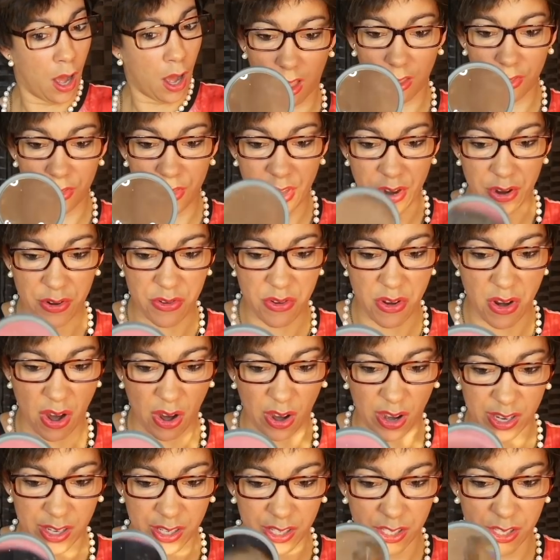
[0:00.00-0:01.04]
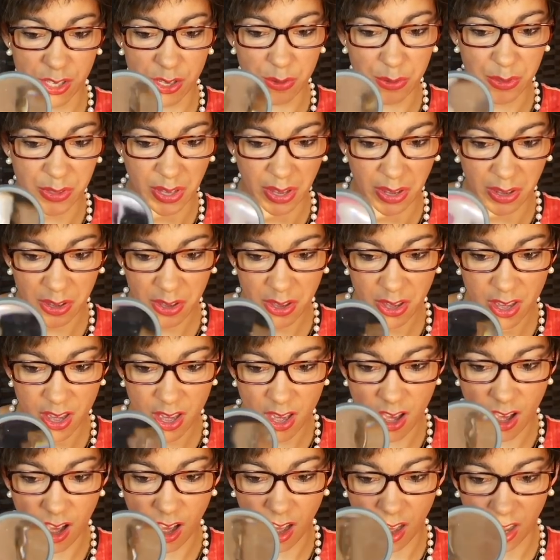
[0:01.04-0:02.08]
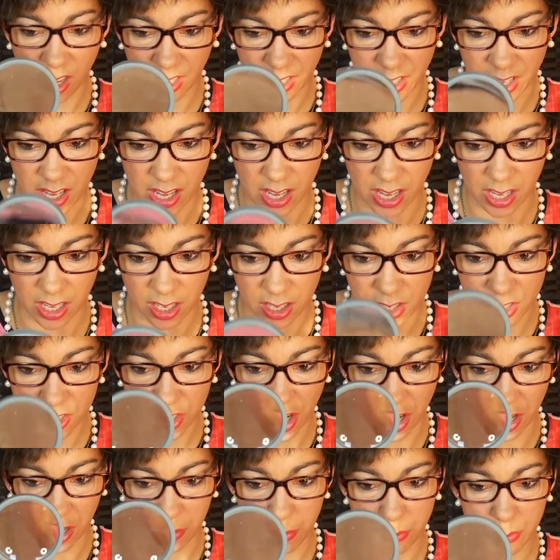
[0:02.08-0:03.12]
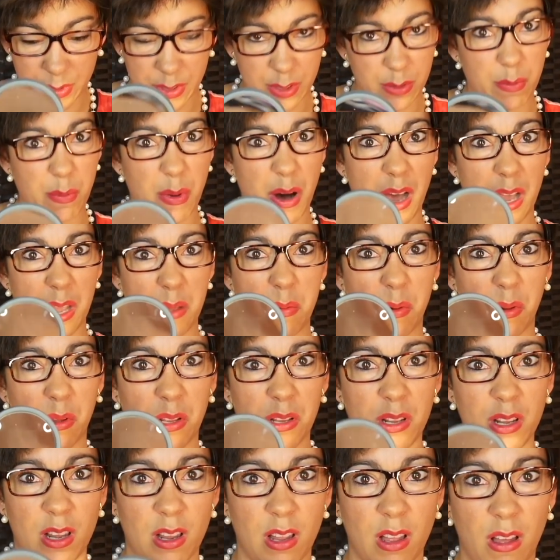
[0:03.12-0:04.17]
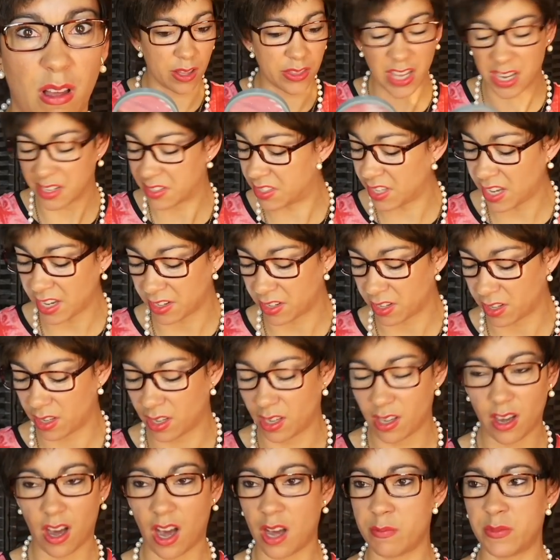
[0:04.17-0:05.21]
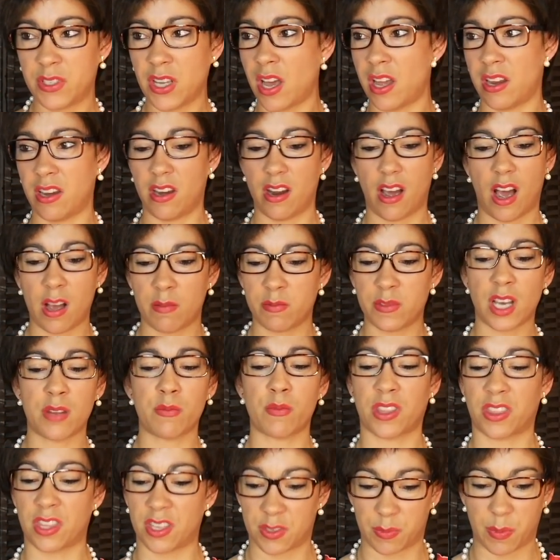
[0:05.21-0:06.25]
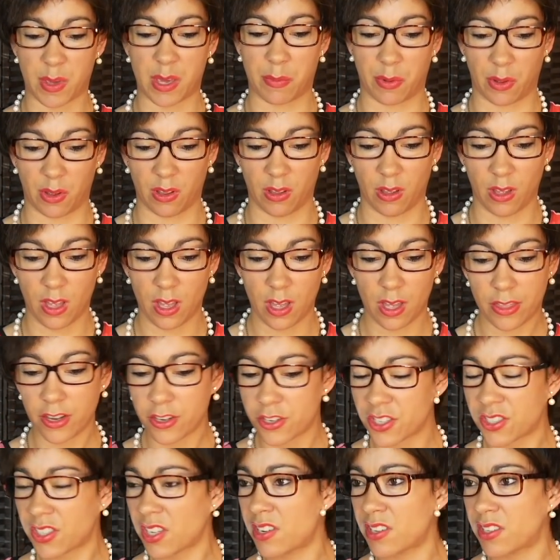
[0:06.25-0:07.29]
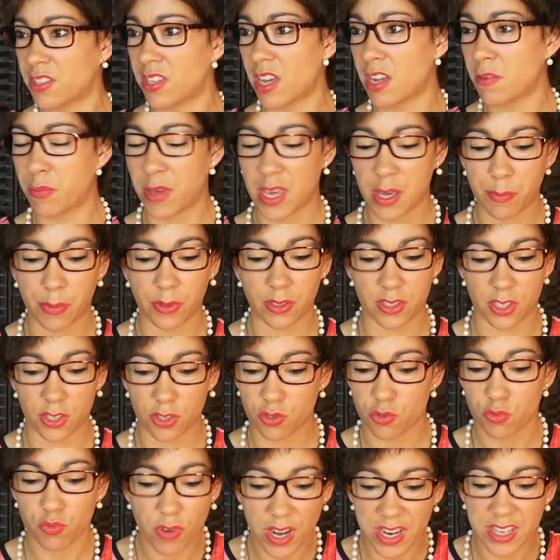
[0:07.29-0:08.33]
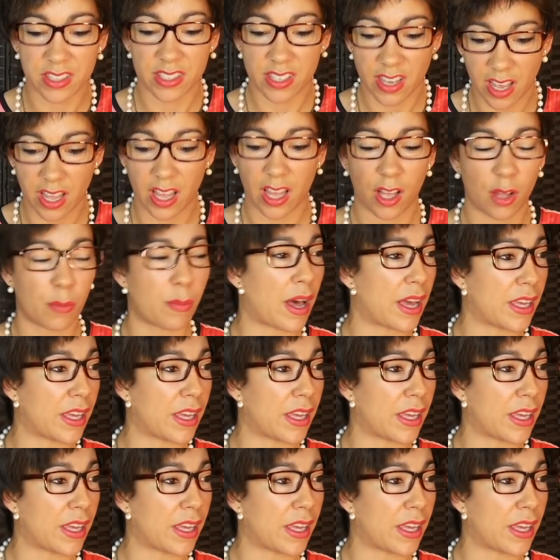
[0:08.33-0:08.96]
They're not using a King James Bible? That's it. I'm done. I'm done with these people. They're just going to send people straight to hell by